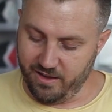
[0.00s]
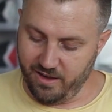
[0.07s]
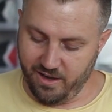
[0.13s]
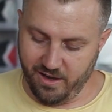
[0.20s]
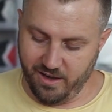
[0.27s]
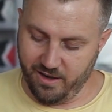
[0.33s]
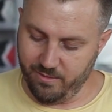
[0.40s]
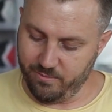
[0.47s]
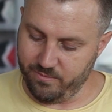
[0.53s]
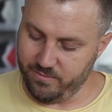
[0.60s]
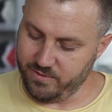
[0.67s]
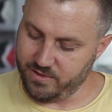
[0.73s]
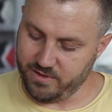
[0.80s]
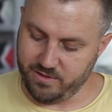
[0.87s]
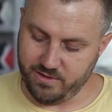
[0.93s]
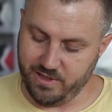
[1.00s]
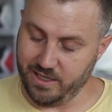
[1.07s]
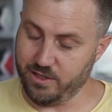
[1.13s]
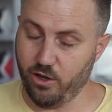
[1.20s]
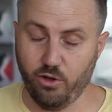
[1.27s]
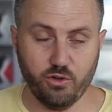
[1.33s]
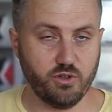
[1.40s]
Um,
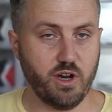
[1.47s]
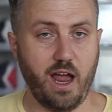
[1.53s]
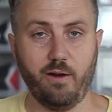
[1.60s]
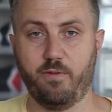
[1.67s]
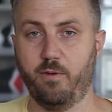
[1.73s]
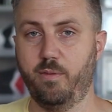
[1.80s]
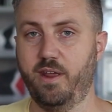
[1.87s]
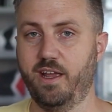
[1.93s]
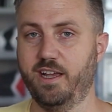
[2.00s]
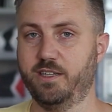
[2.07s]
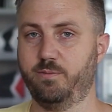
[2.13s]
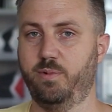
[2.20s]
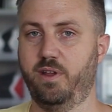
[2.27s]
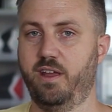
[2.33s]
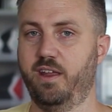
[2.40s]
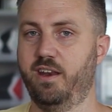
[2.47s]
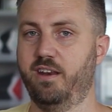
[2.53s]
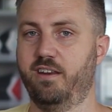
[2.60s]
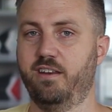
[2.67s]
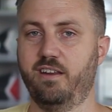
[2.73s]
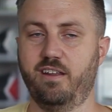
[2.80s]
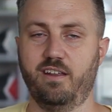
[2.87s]
this whole drop for me has
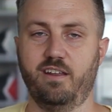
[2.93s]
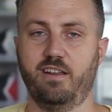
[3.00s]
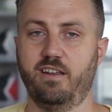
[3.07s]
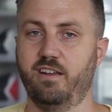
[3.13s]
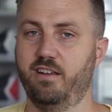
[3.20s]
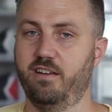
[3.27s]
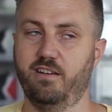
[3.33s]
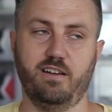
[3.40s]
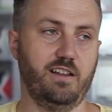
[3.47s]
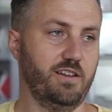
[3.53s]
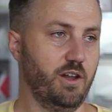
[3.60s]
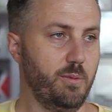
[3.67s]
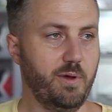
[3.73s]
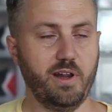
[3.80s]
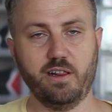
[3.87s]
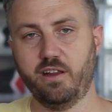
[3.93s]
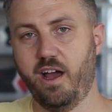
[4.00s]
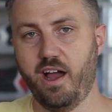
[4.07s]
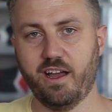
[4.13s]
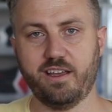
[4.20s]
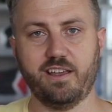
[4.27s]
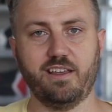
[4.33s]
been a little bit of
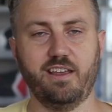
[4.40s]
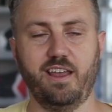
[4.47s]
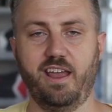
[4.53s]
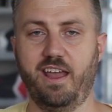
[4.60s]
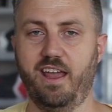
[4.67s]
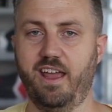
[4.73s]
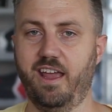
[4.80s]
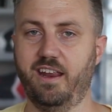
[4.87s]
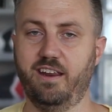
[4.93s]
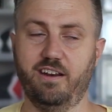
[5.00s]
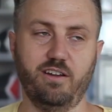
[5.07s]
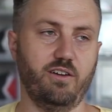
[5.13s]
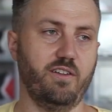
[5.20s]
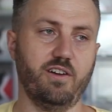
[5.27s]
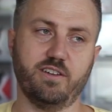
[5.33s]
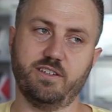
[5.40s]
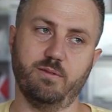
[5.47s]
luck, and you know, there's